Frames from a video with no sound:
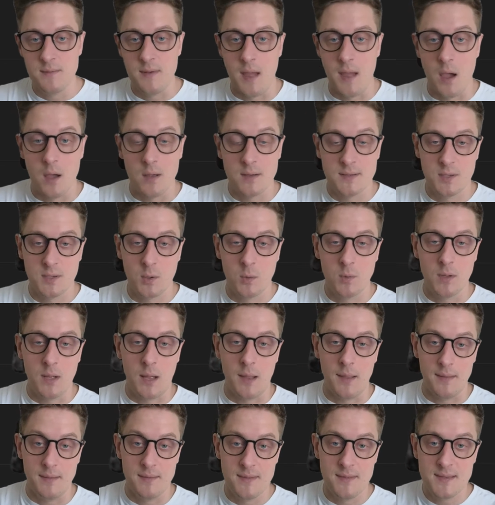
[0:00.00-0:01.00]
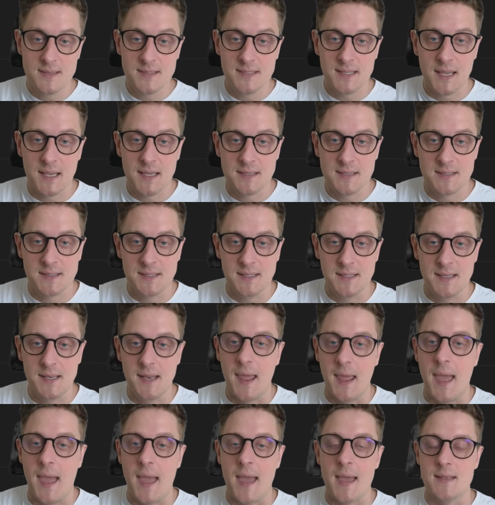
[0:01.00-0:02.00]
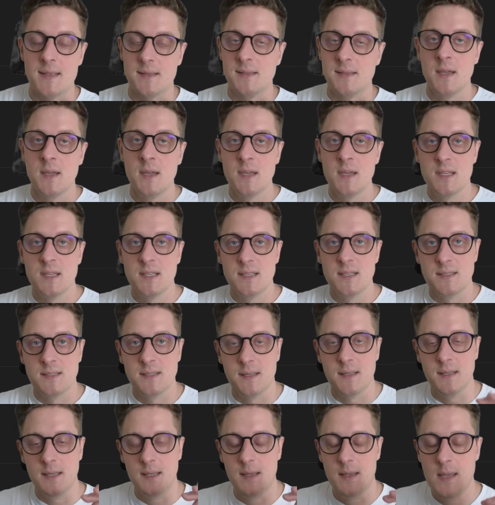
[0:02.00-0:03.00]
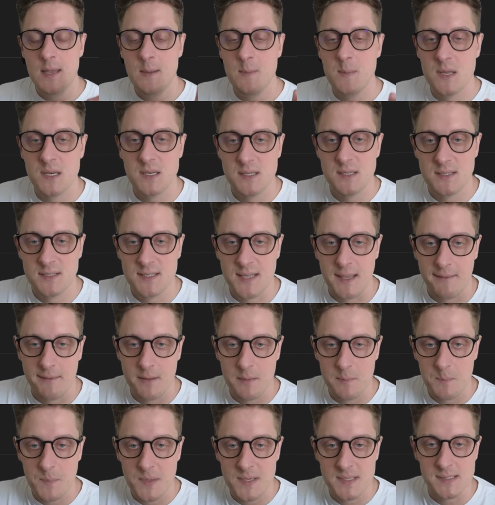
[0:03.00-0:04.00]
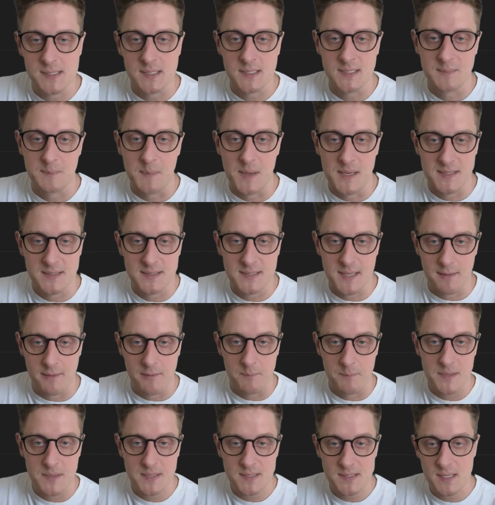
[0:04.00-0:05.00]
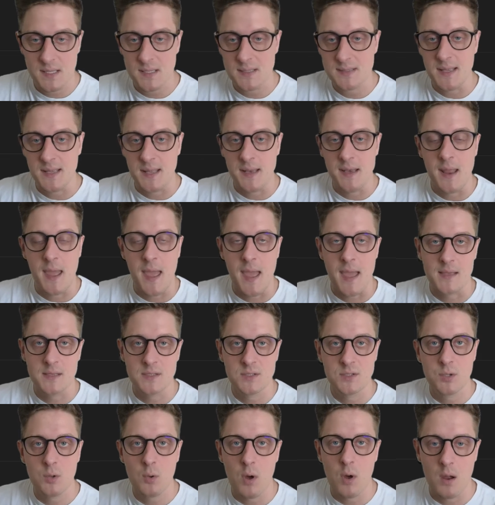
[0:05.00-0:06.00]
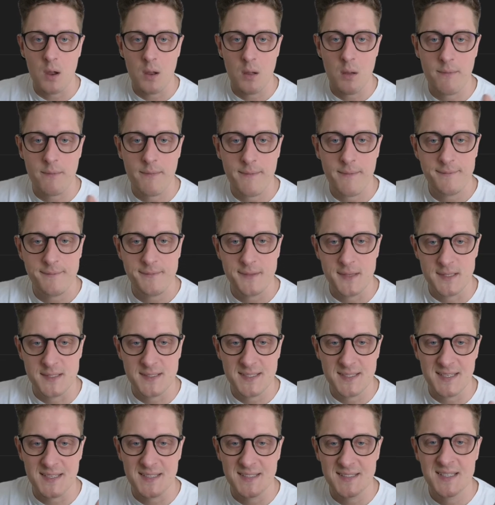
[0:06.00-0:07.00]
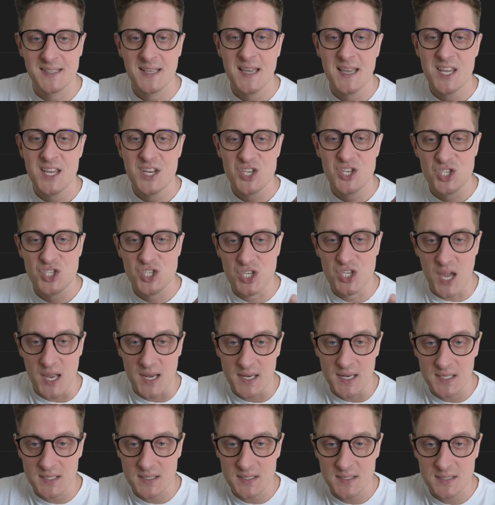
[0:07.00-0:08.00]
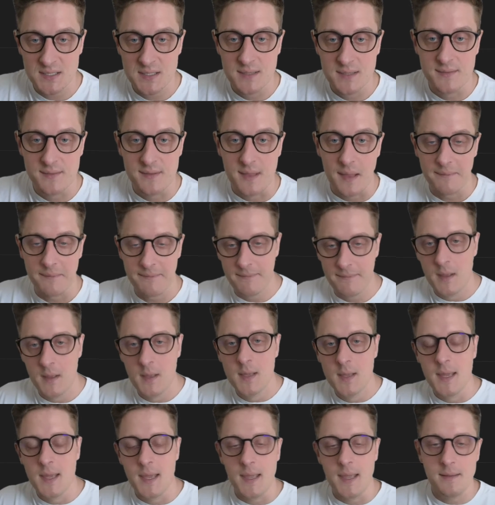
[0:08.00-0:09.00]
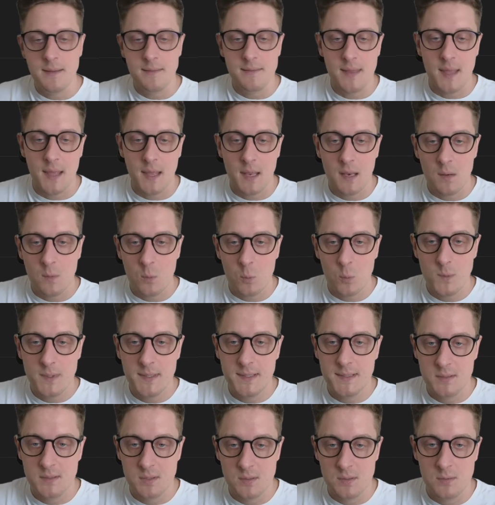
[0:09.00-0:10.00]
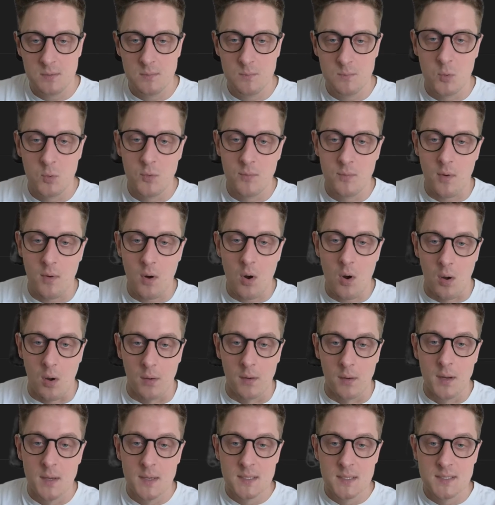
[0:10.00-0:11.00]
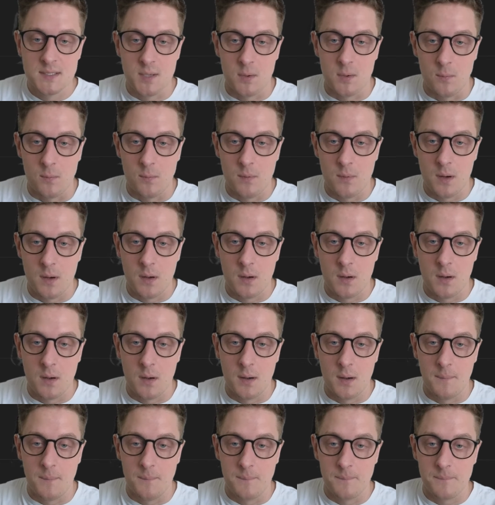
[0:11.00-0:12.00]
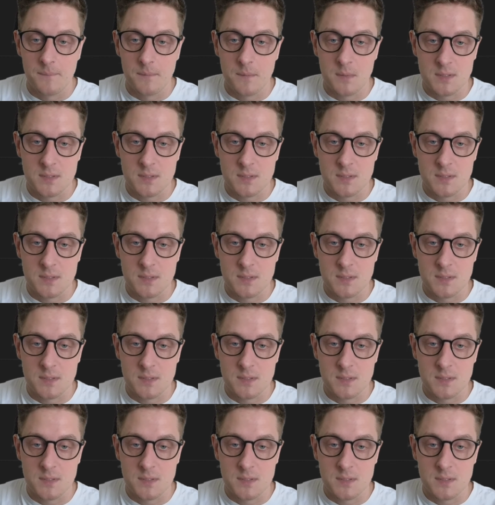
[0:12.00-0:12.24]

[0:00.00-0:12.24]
Now, so in this case, it has this image 7 pixels by 7 pixels and has 256 channels depth, and then we move on. So